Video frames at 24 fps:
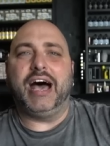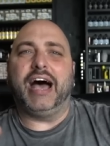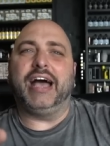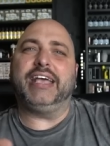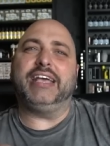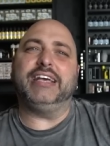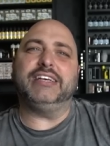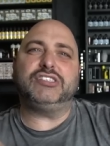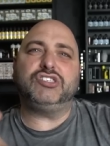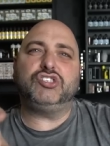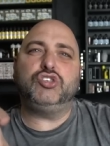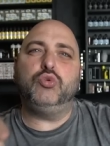I
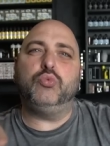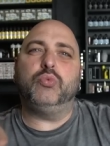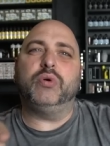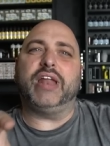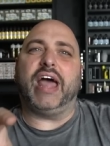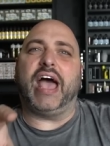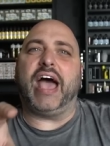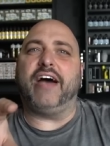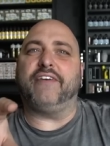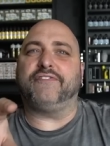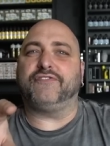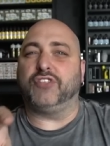guess you would
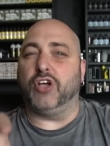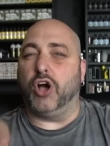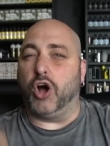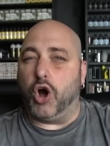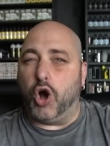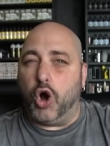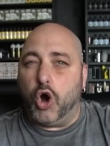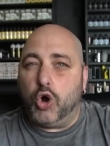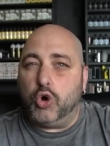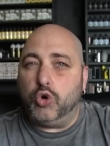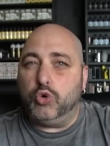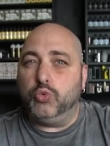have to
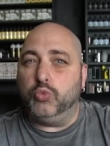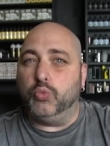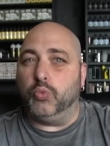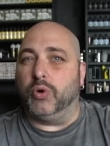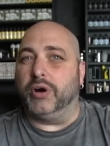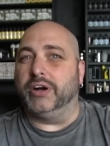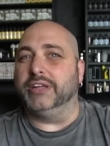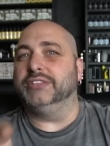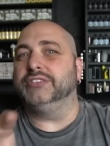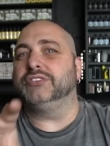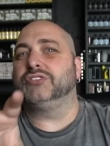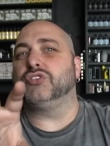own
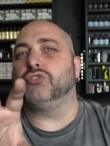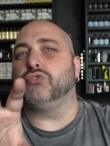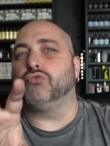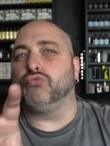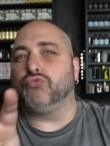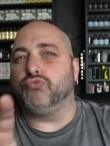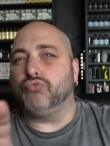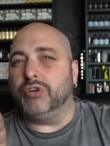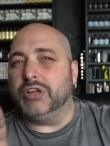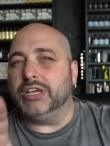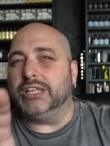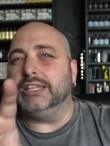one
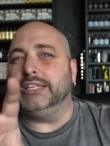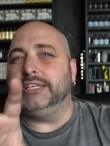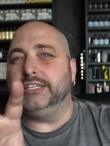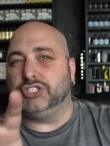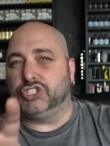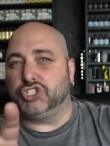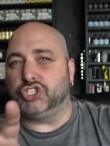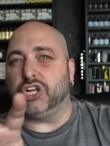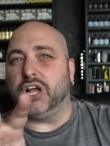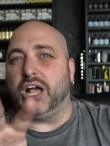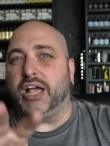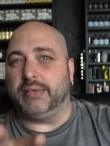to really
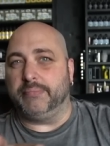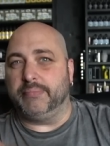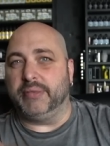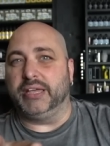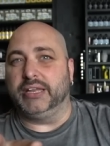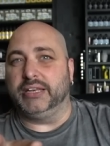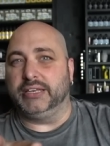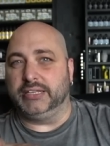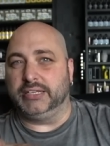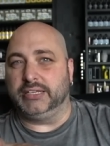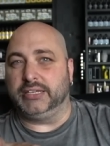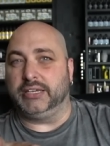chime
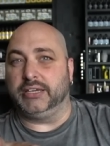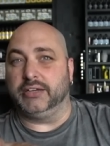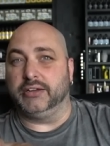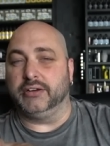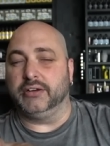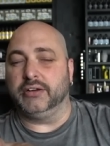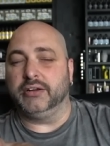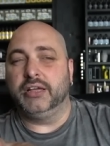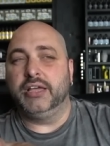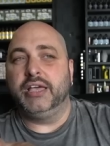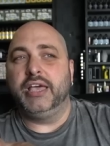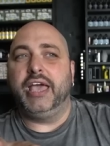in
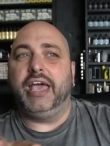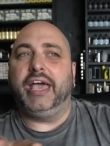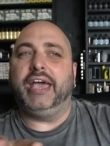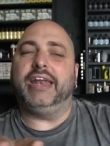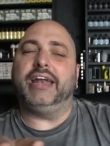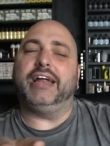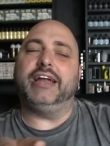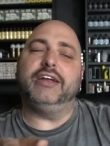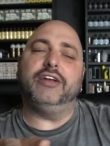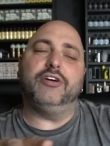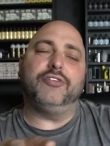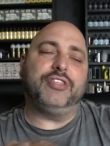here. And
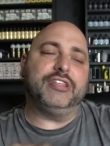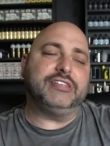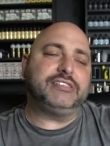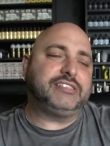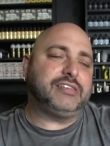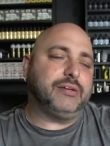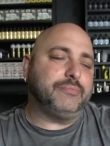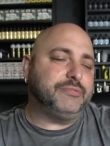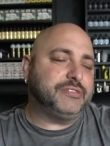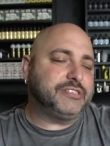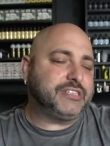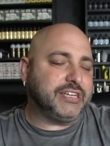I know that
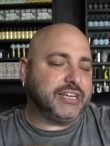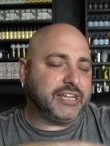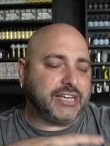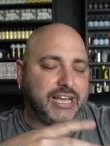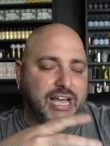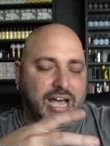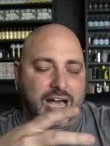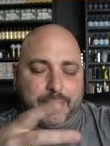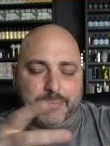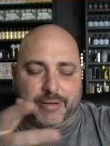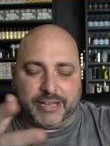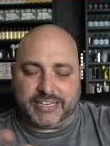someone's going to
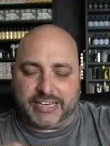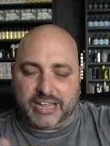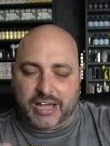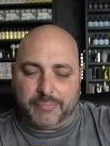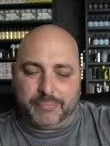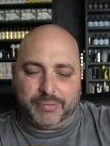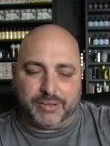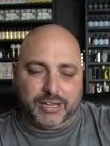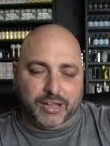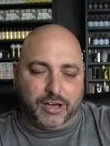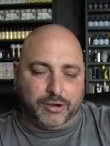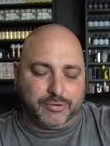comment down
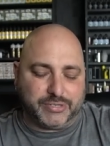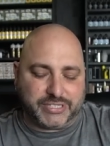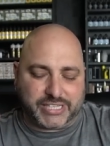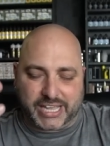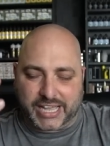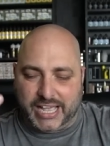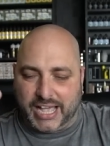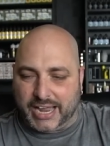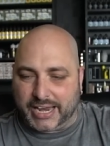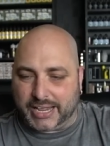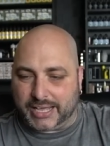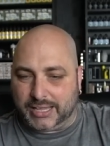below as I
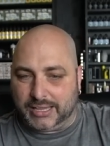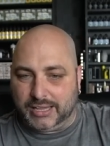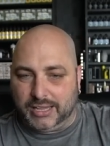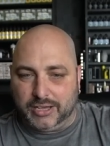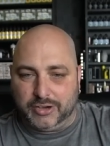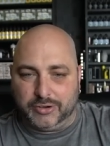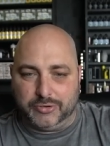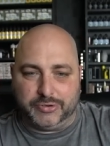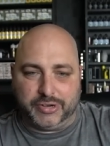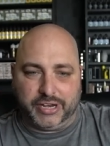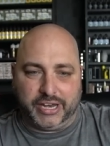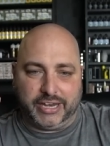got a
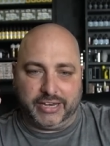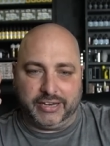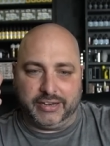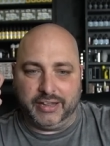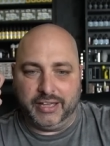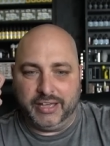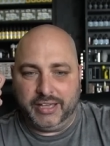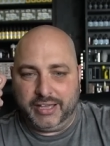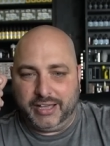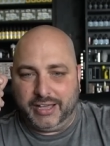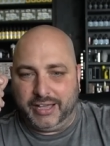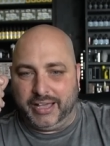clone and
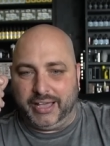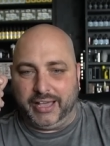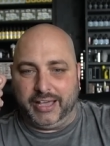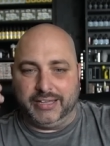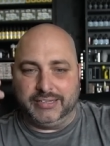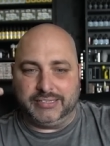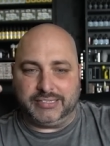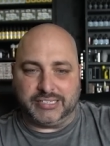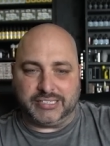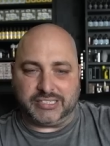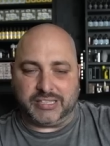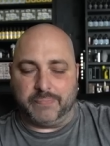
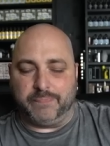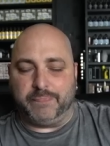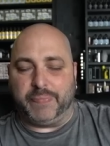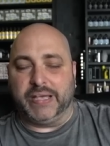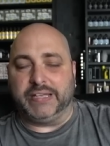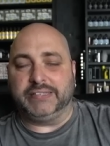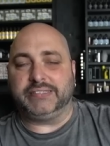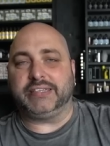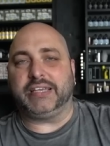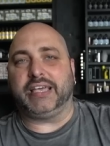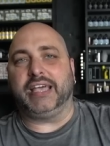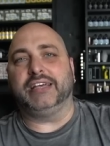it's just a
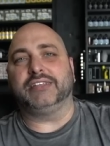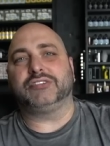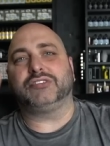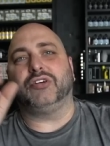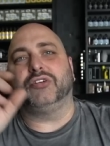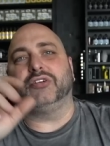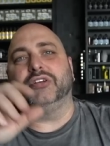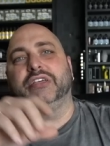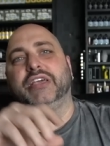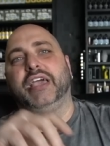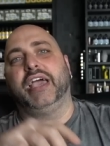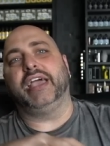basic
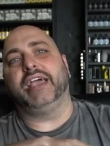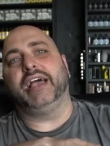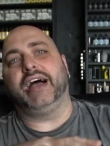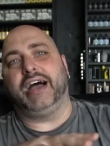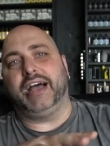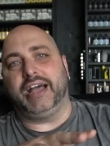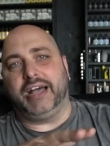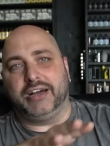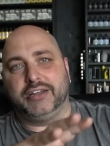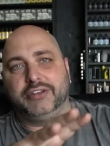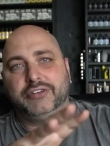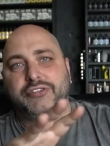SRDA.
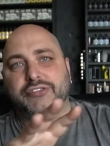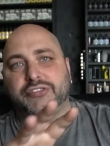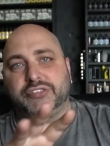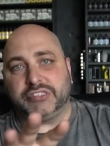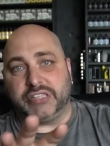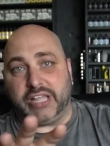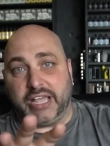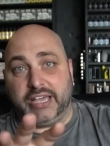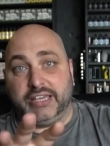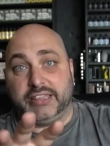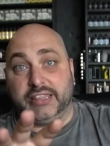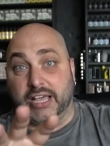I
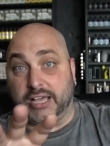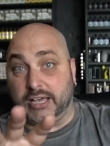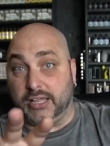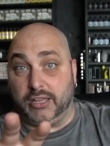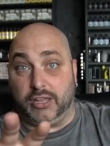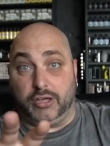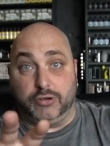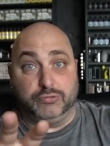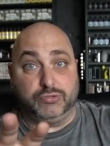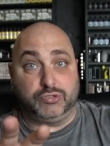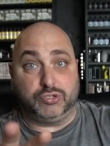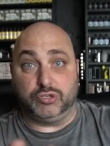understand that
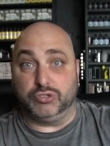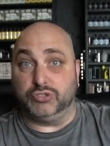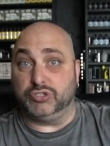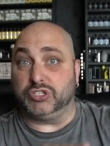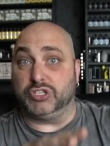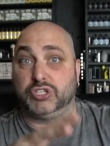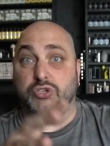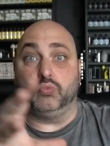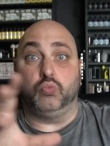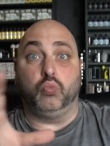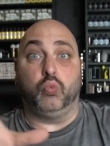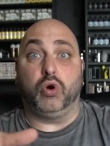clones
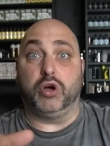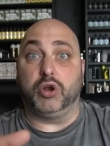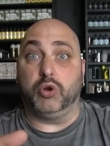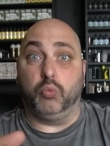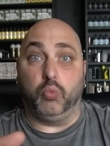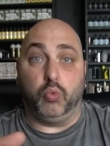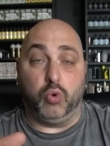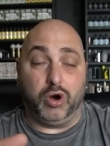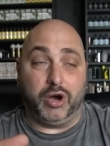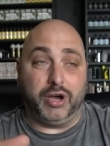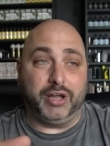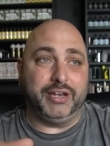usually one
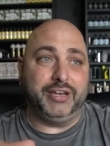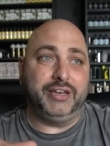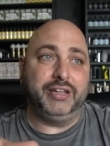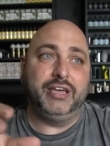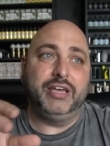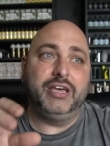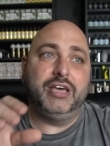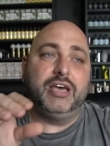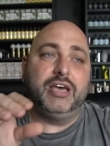of one,